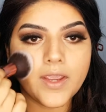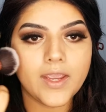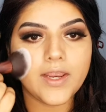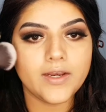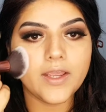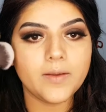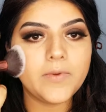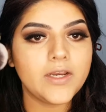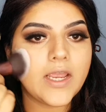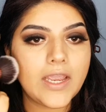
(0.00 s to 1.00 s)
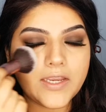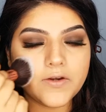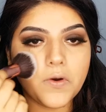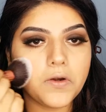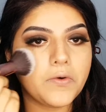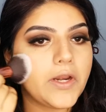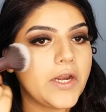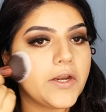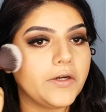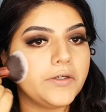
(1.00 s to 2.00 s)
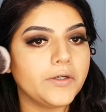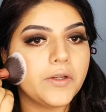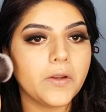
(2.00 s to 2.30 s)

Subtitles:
And I mean, I cannot read it.